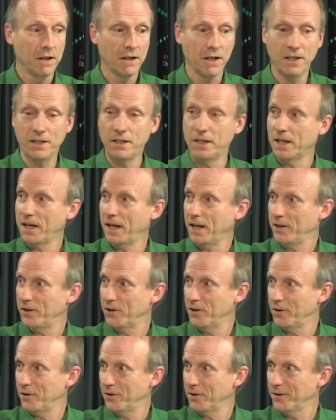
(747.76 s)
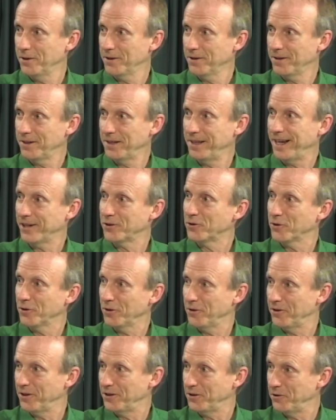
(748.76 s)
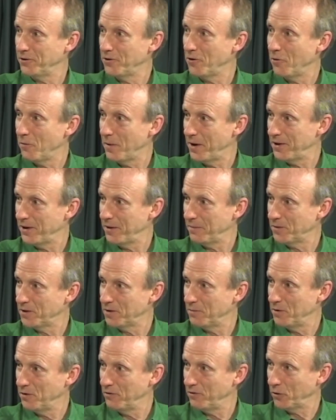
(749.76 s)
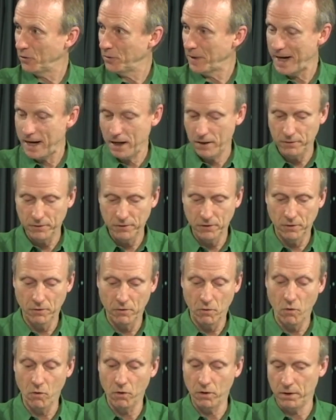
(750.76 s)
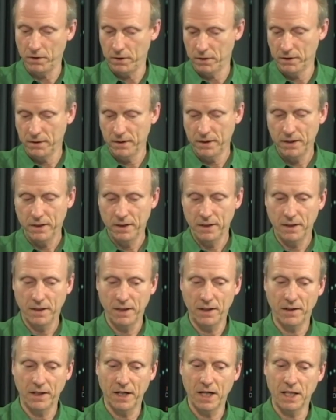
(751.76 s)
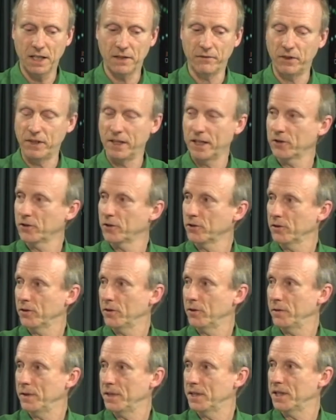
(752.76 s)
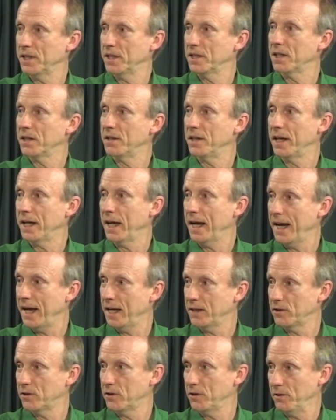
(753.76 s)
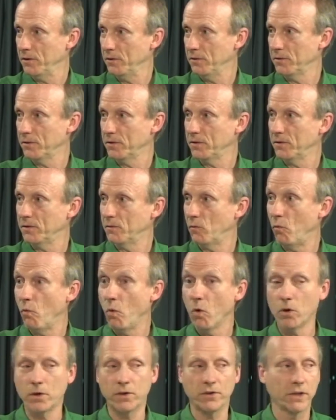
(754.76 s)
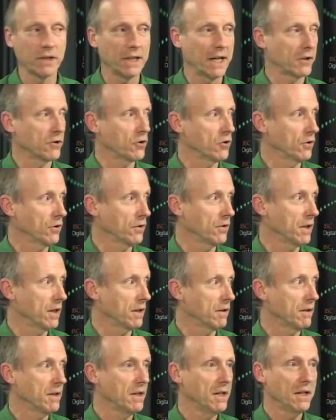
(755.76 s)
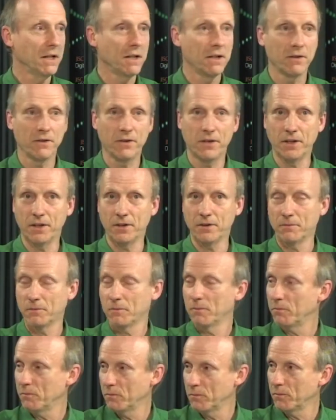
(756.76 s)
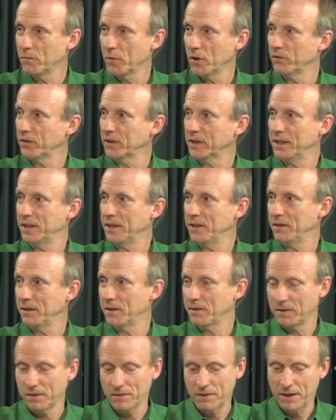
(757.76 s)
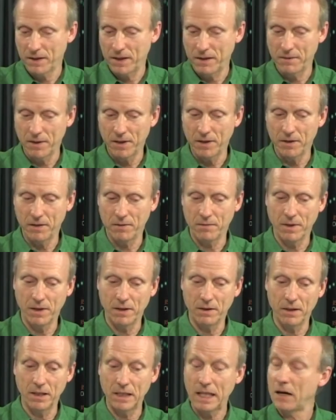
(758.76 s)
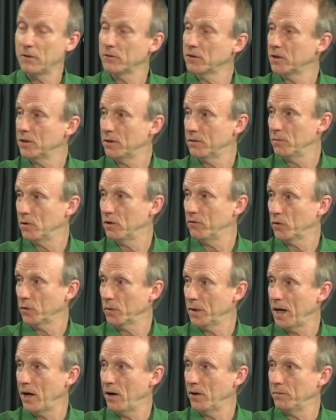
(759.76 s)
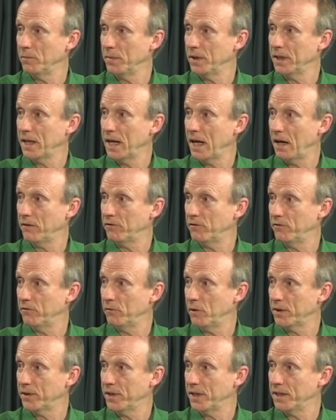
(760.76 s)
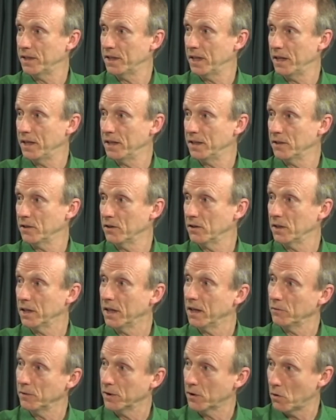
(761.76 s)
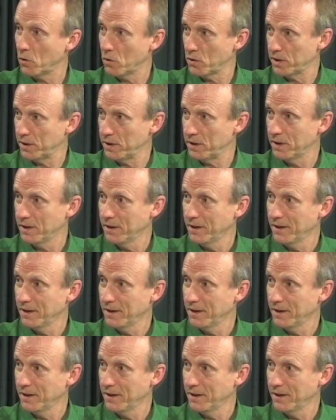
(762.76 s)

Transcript: indicate to your lecturer that you don't want them to move around, or in the case of a lecturer who insisted they had to, warn the lecturer that they're perfectly allowed to move around, but half of what they say isn't going to get recorded.